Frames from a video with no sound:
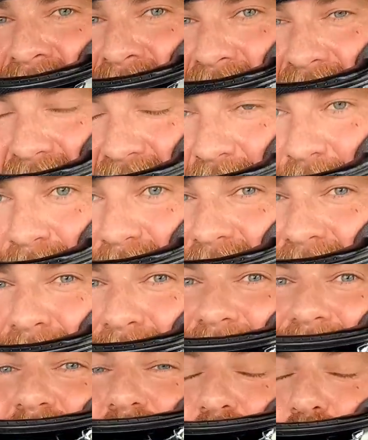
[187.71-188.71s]
and I'll be
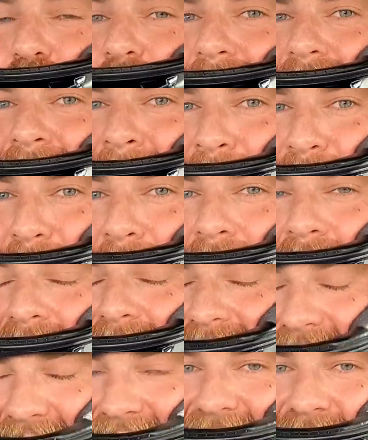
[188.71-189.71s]
able to trap
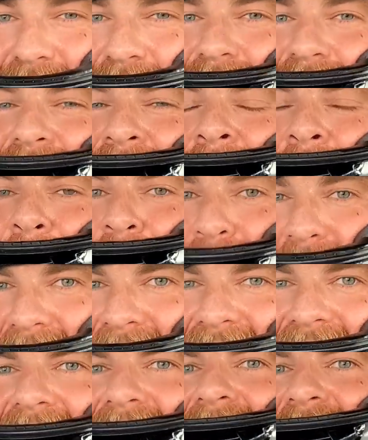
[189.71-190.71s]
higher in the
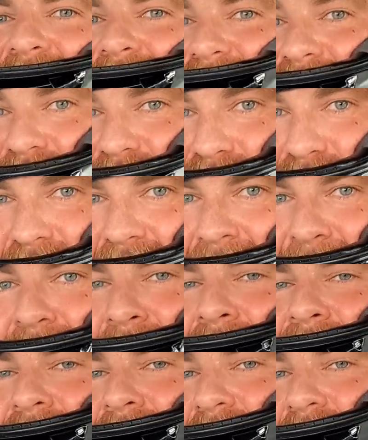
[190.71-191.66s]
back half of the trap,